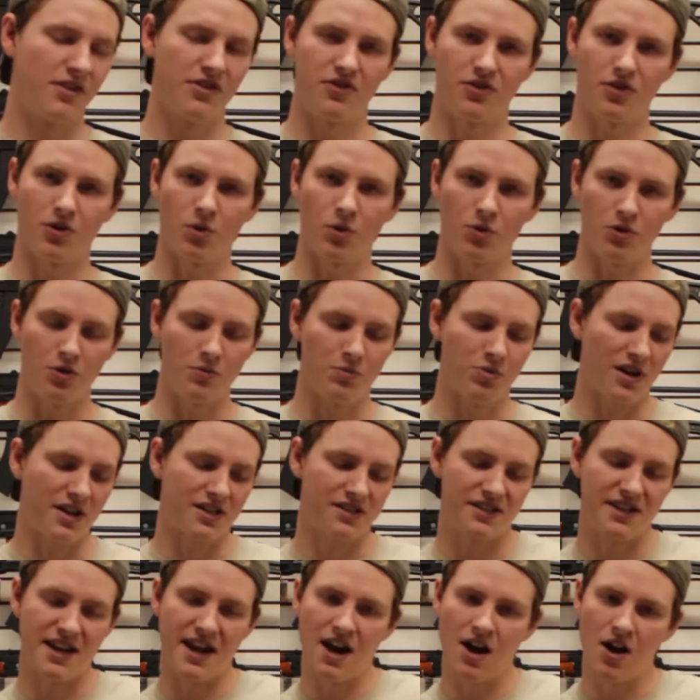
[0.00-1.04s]
So you
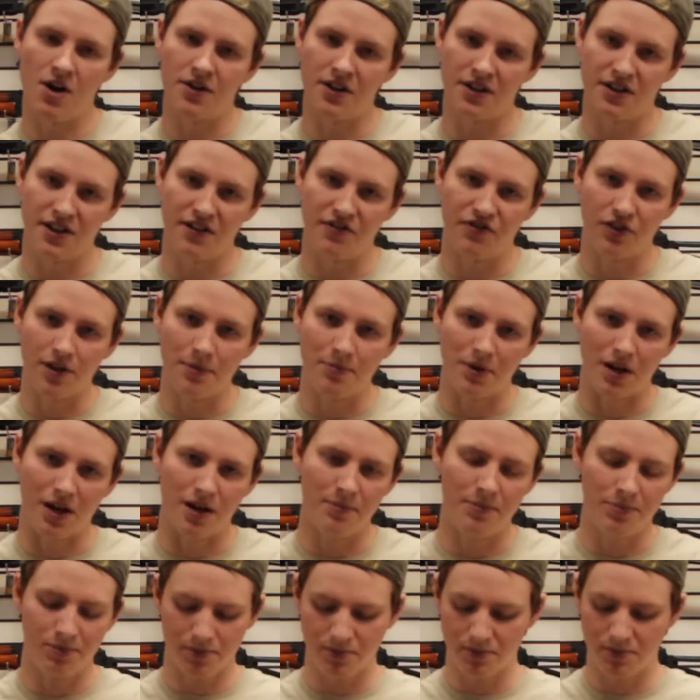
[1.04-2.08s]
press down and they flip
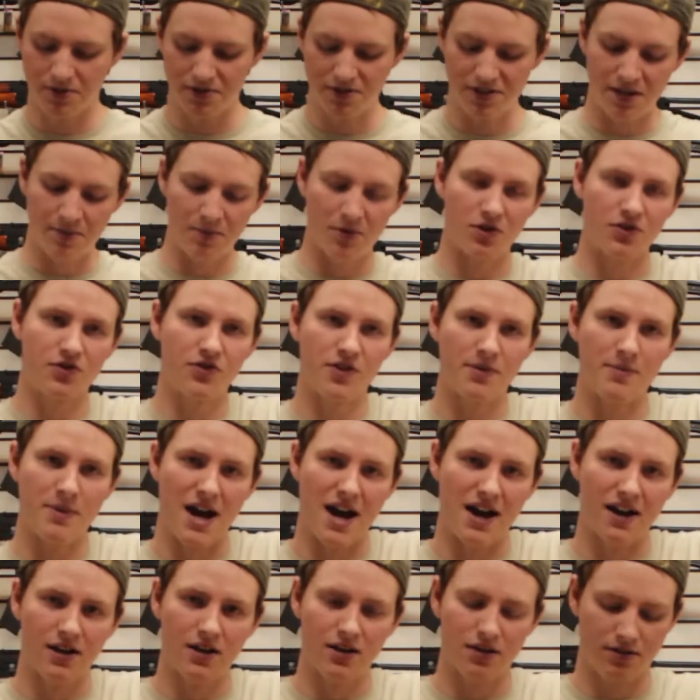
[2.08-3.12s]
up. Same goes for the
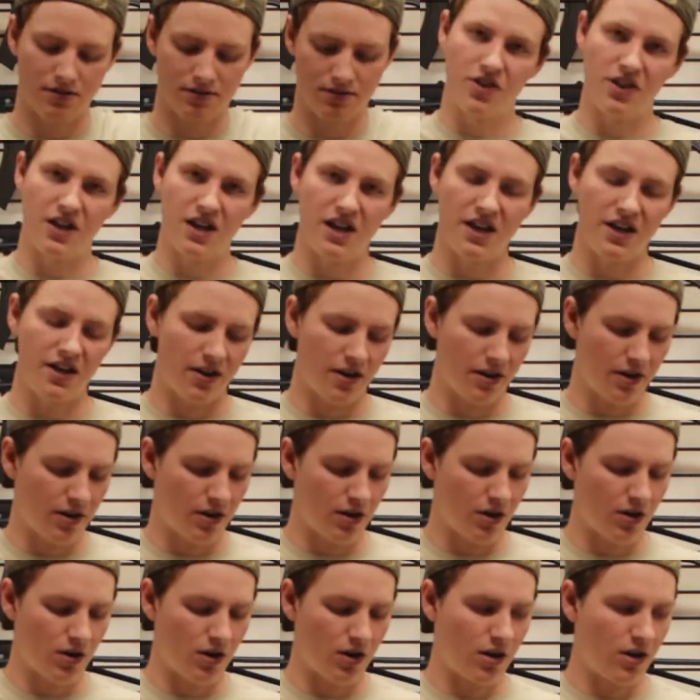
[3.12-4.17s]
back. The
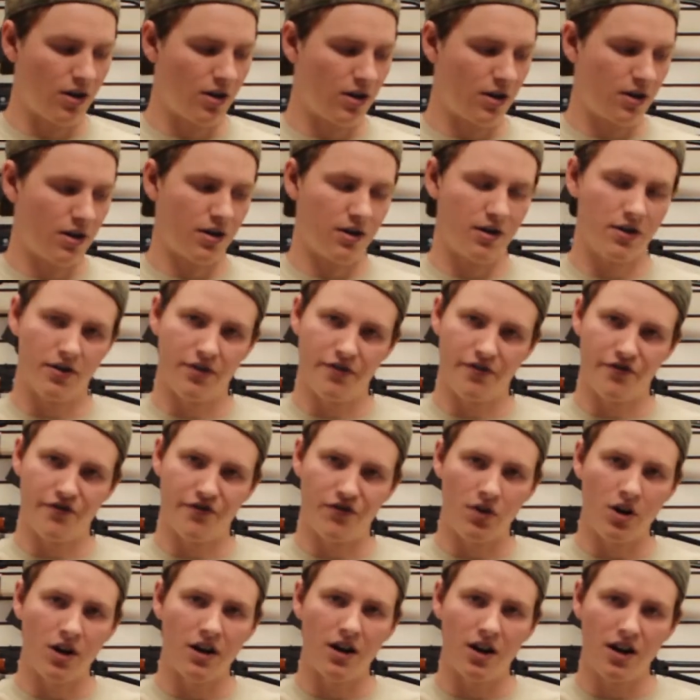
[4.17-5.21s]

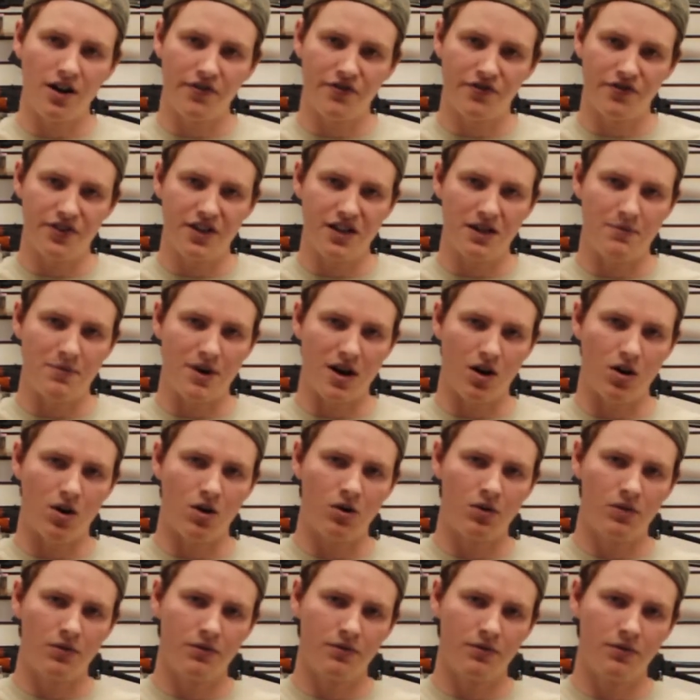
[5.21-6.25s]
front of the
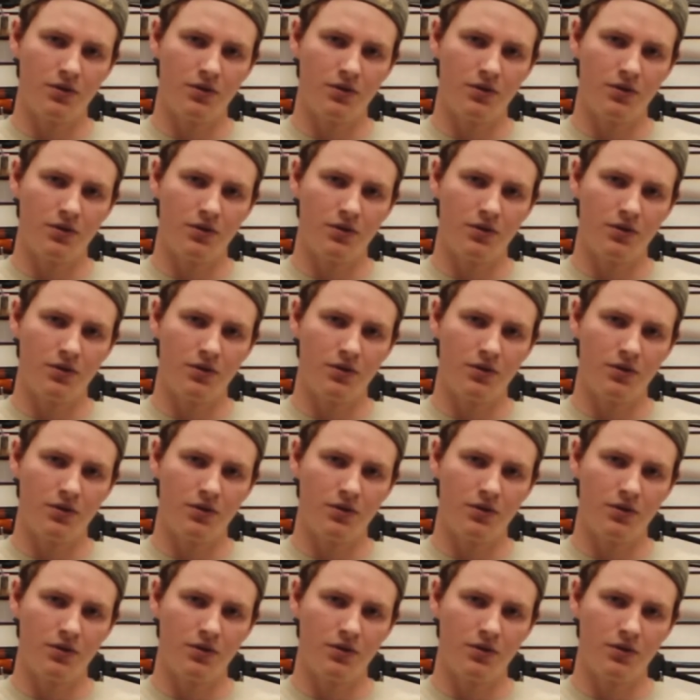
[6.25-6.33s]
barrel,